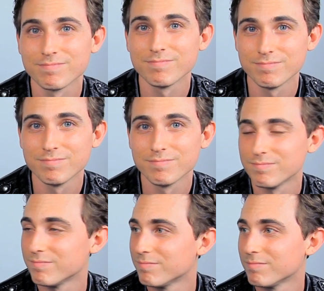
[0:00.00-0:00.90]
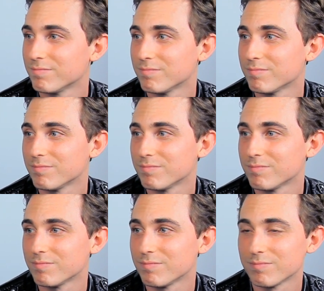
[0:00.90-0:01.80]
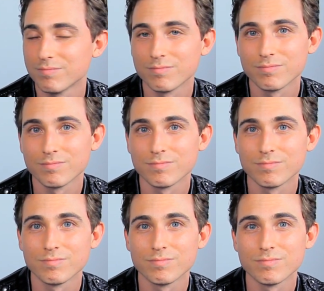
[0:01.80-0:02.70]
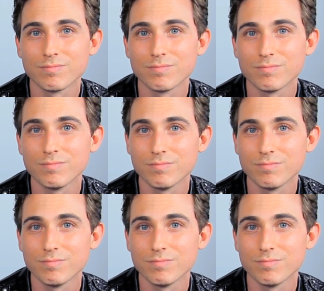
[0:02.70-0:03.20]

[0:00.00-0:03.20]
No words are spoken by the person on screen.